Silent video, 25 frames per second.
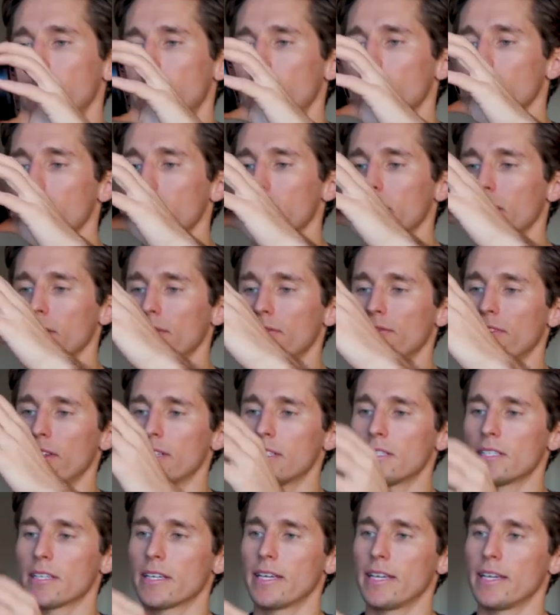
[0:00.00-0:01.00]
Now we're gonna
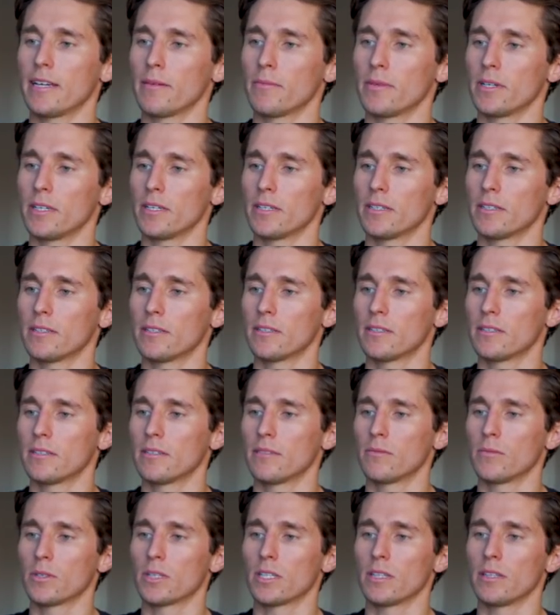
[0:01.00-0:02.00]
face the camera
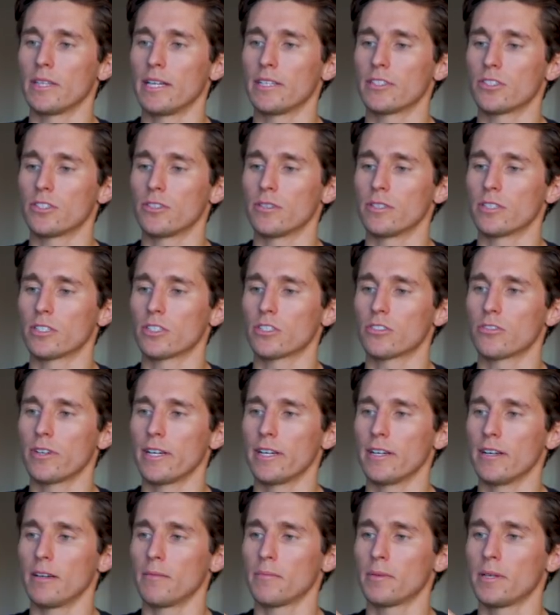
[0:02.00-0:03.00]
with the lens shooting
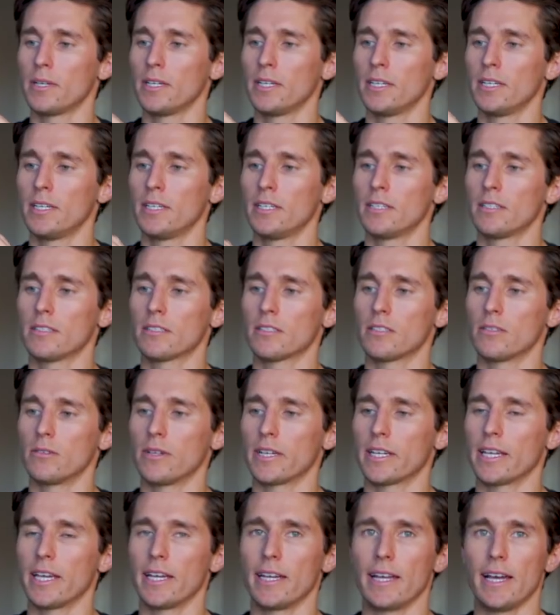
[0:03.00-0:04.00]
straight up. So
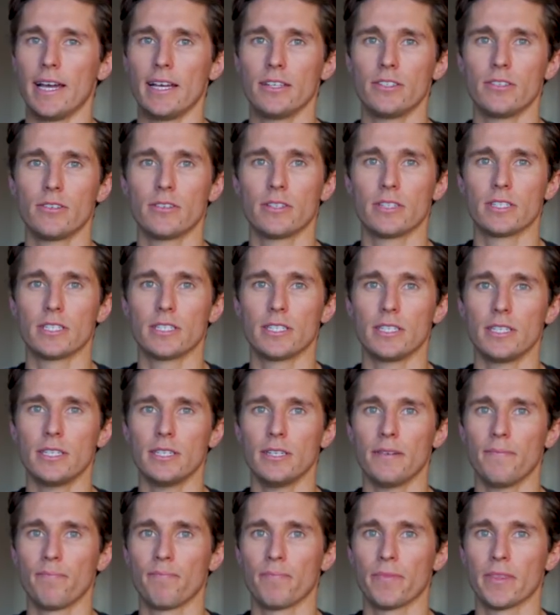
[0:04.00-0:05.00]
again, as you can
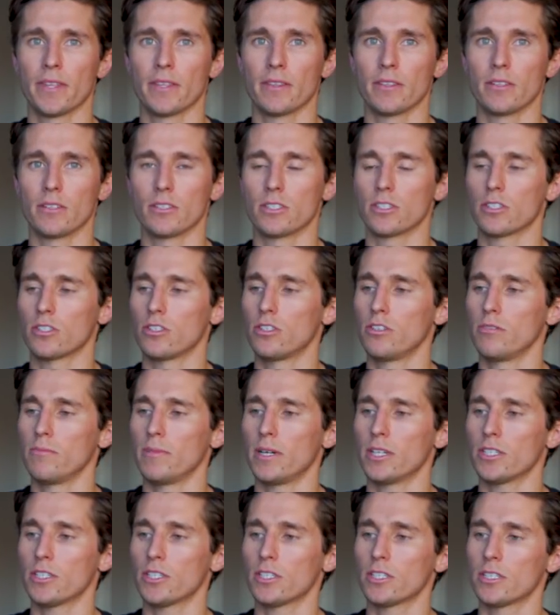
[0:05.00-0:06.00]
see, there's too
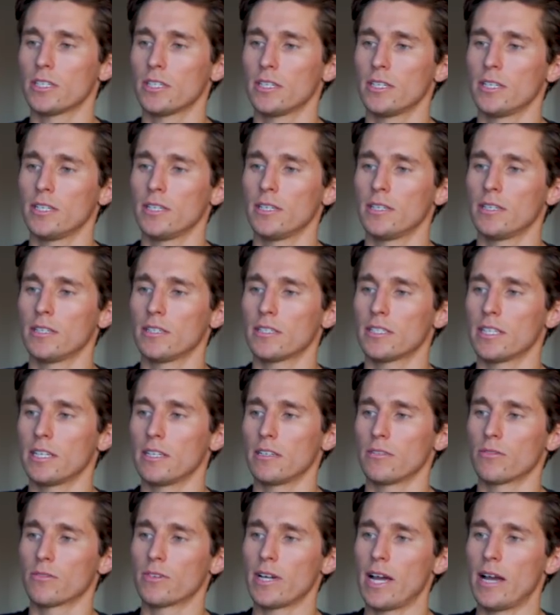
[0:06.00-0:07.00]
much
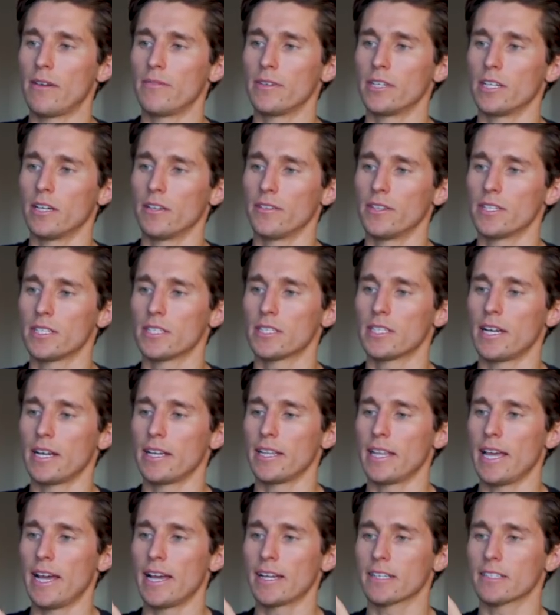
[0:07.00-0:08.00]
center of gravity on this side
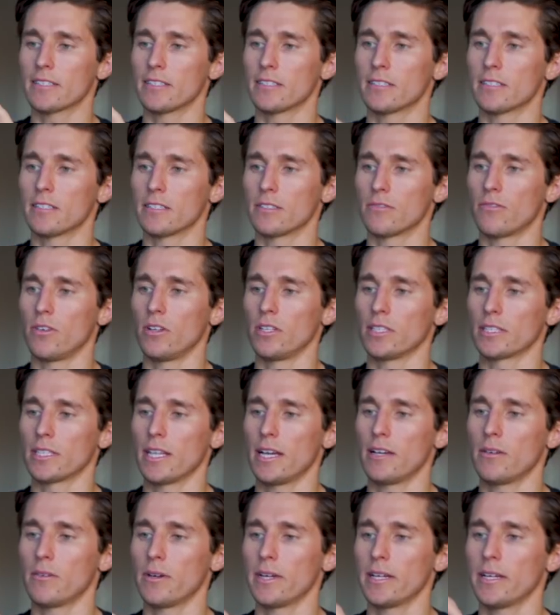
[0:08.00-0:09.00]
of the axis, it's falling
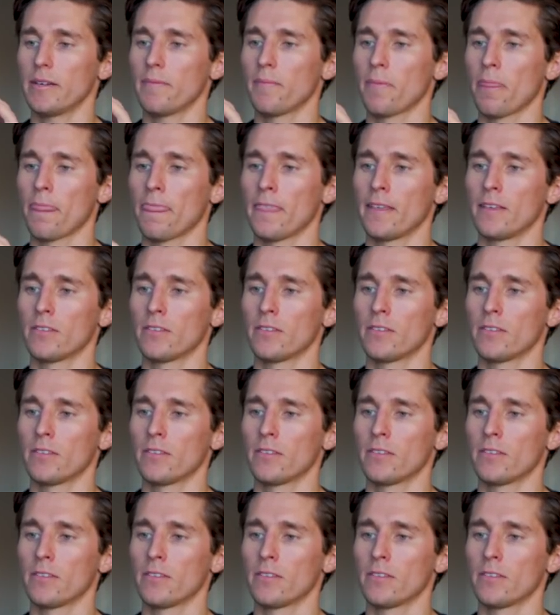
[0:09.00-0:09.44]
that way.